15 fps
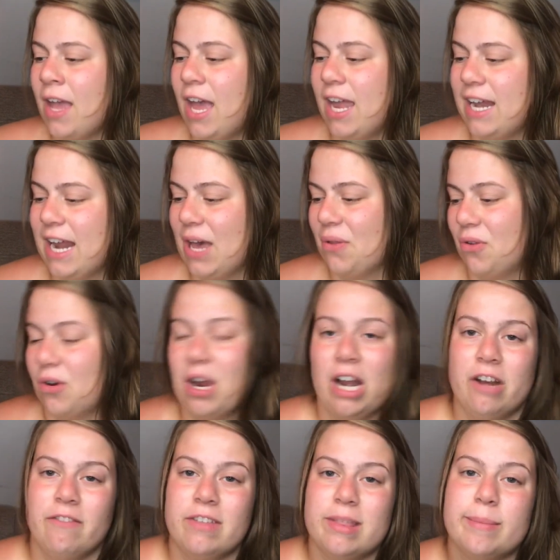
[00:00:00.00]
And now they're
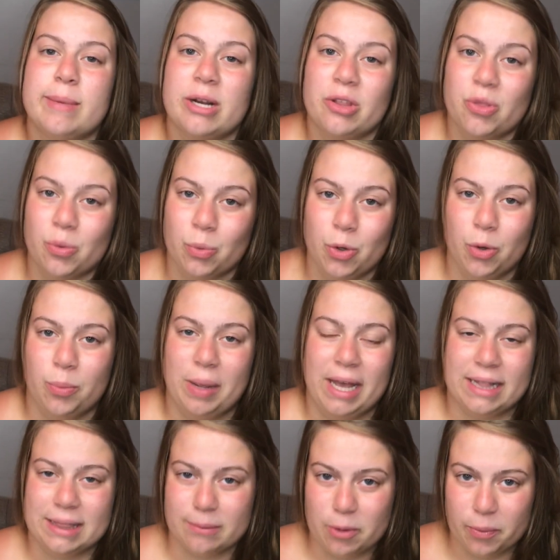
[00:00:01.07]
kind of in the middle of the room
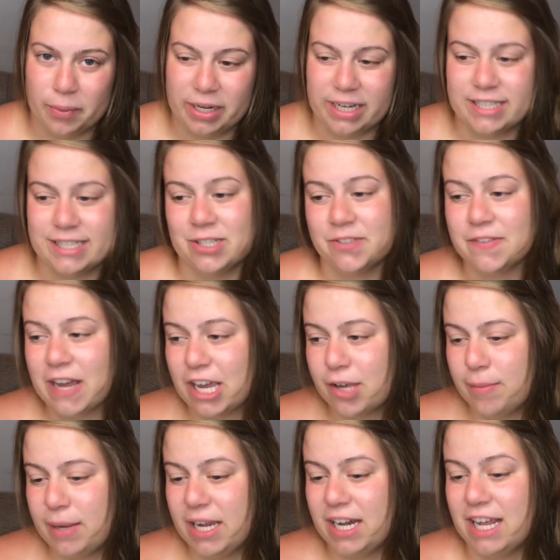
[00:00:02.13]
at the moment because I was
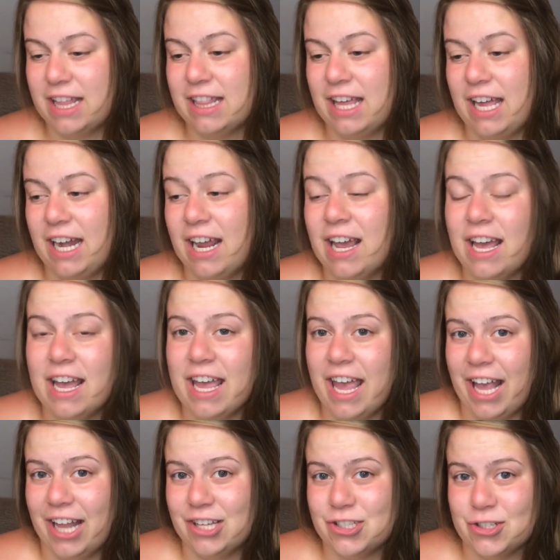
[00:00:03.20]
vacuuming, and then
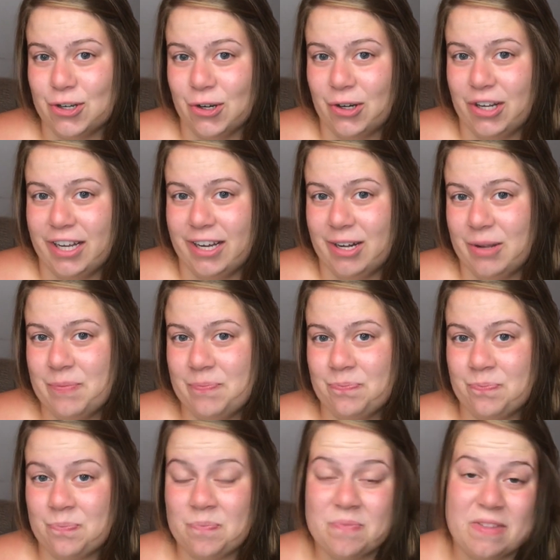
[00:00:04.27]
it started
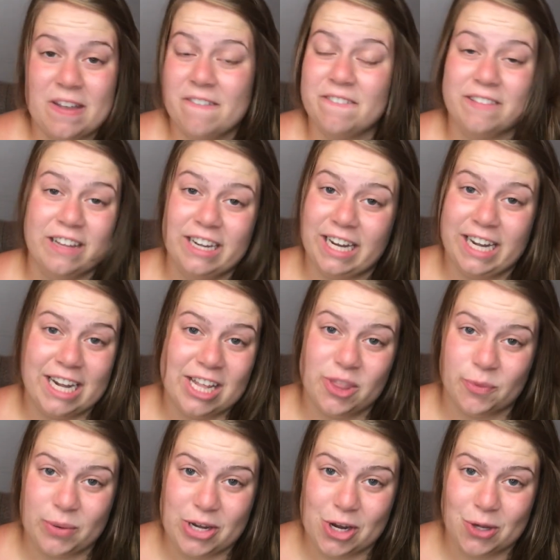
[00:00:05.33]
flooding in the
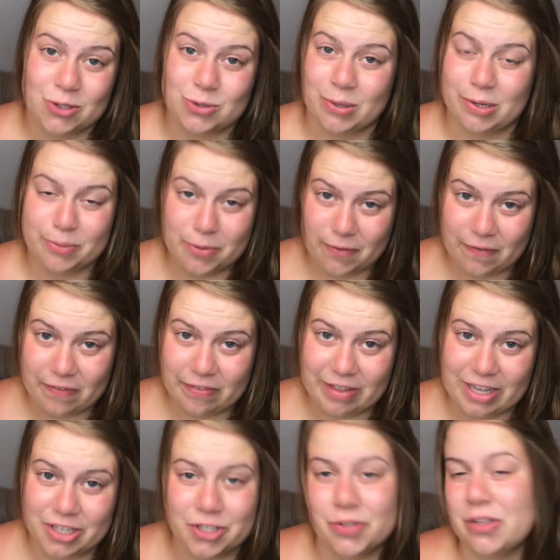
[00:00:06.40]
window, so we'd move
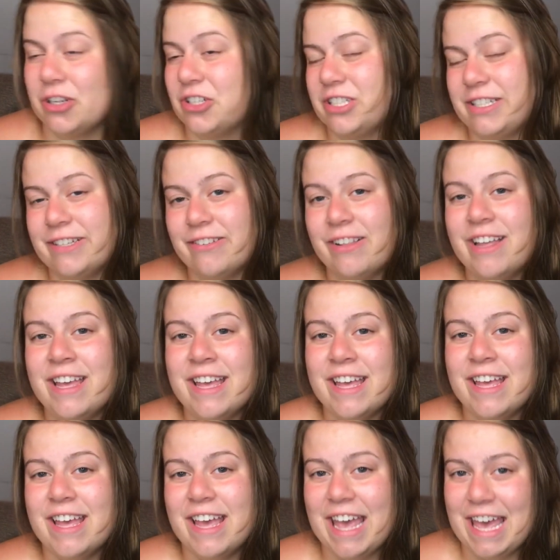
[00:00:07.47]
things, so they're still
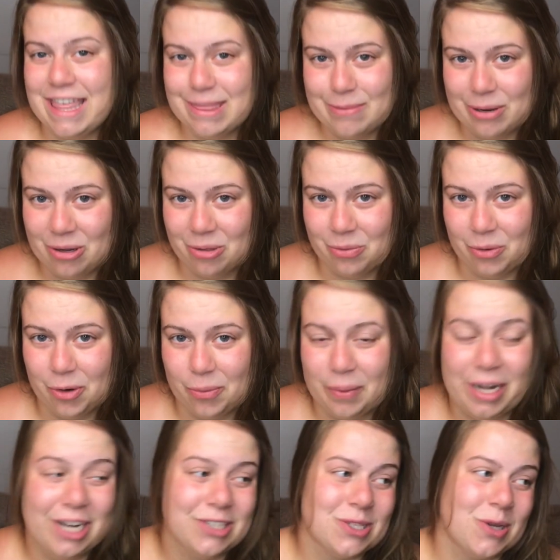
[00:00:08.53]
in the middle of the room.
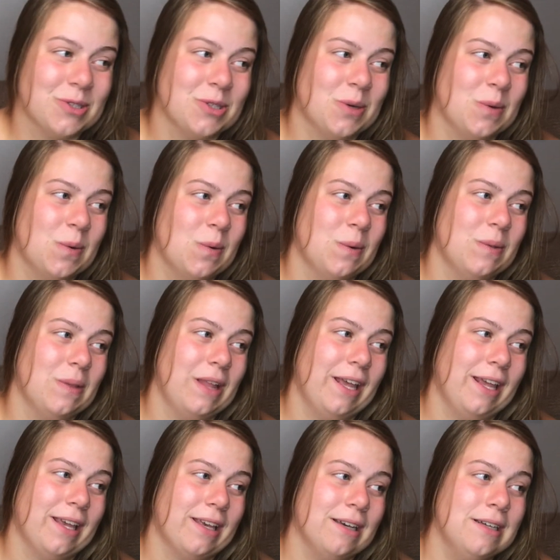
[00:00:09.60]
It is also
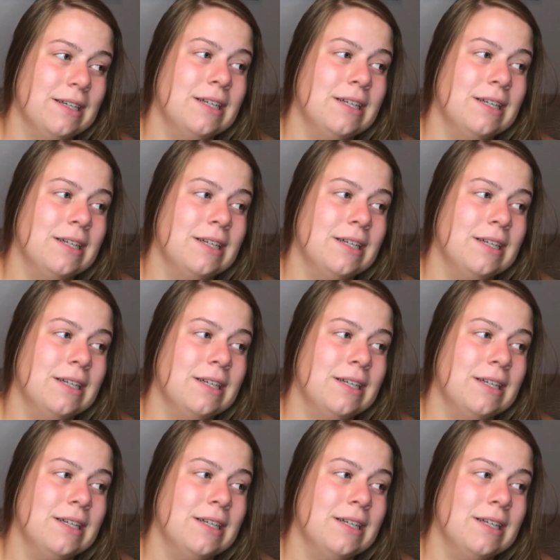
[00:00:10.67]
like